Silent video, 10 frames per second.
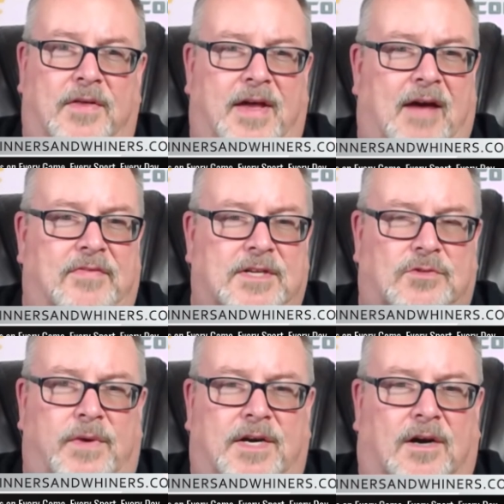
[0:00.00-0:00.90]
They have
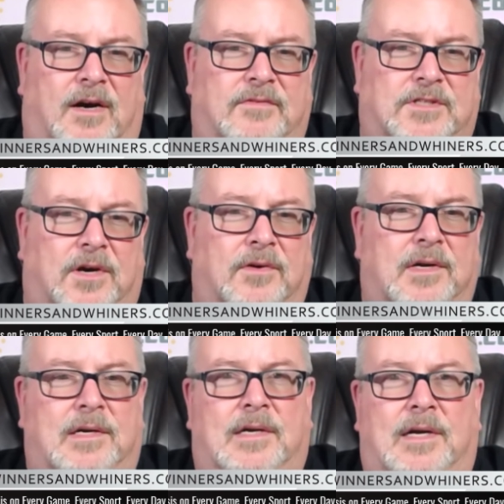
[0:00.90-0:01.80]
this week off. So
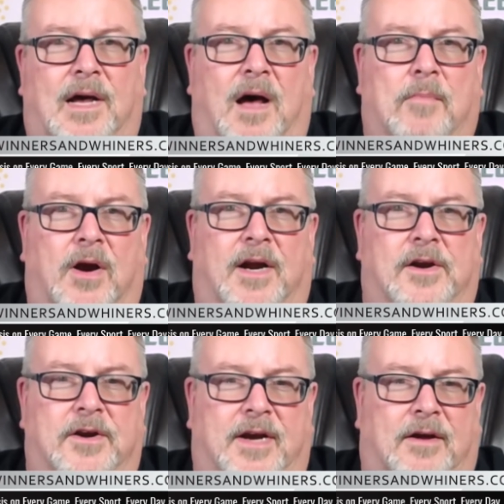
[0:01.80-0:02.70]
mark it
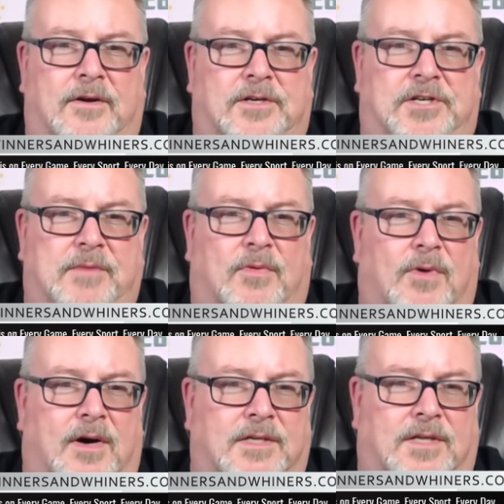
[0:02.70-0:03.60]
on your calendars,
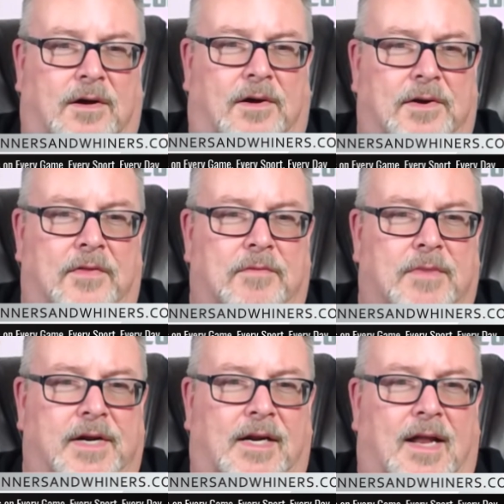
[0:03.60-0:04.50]
Chippewas on the
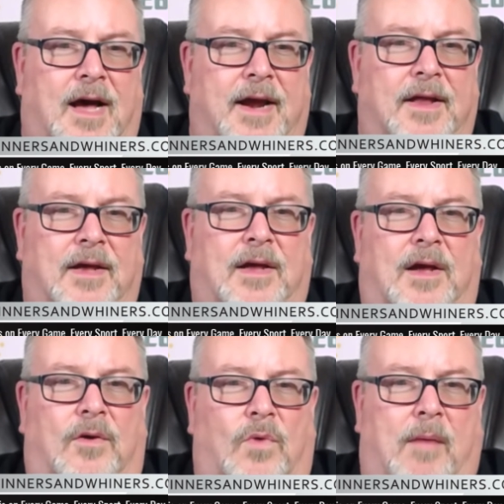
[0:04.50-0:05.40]
money line.
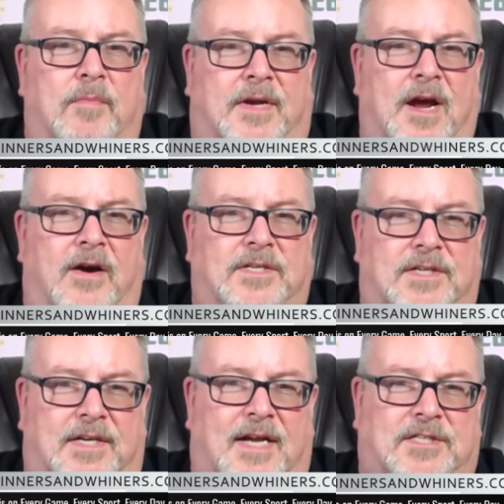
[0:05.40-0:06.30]
Robert McCary
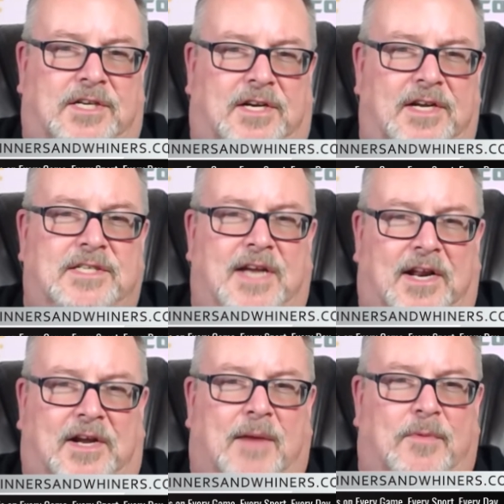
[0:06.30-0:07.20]
said he's got
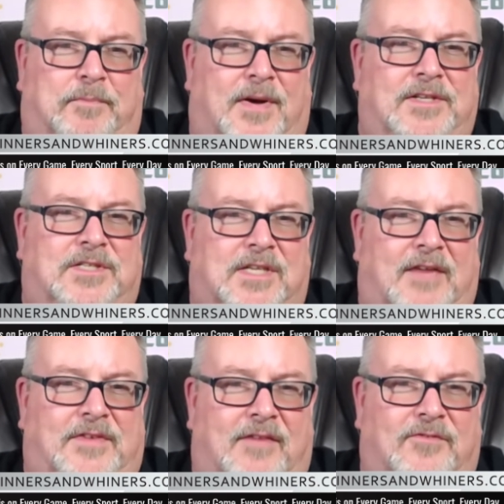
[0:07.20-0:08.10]
a couple punches
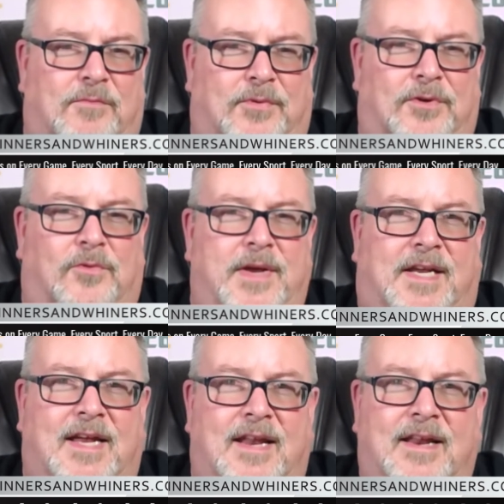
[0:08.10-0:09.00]
left after a brutal
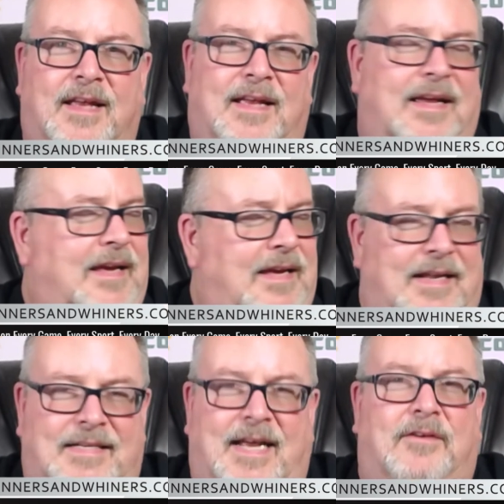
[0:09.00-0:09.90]
weekend.
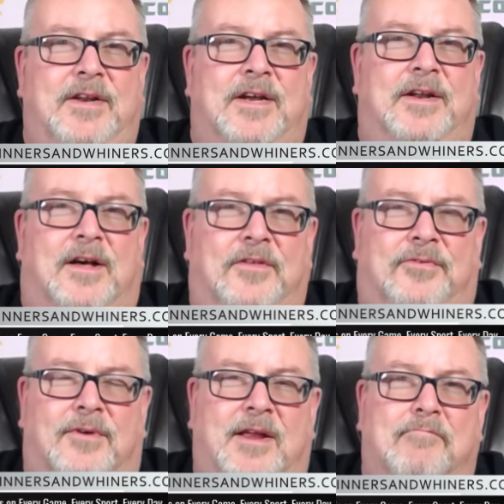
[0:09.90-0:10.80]
Tailing you on all three.